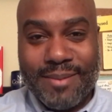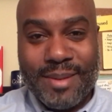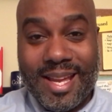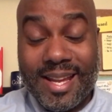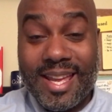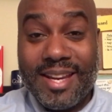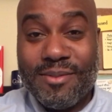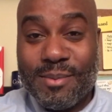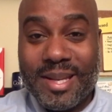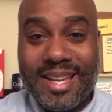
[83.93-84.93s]
I mean, I can't
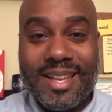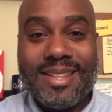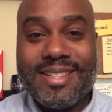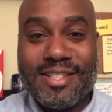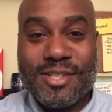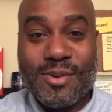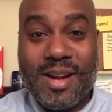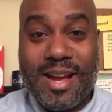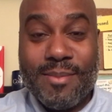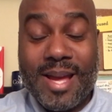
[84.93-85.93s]
even begin to
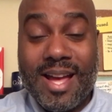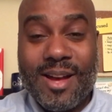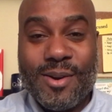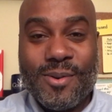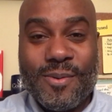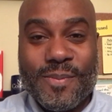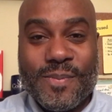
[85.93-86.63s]
describe how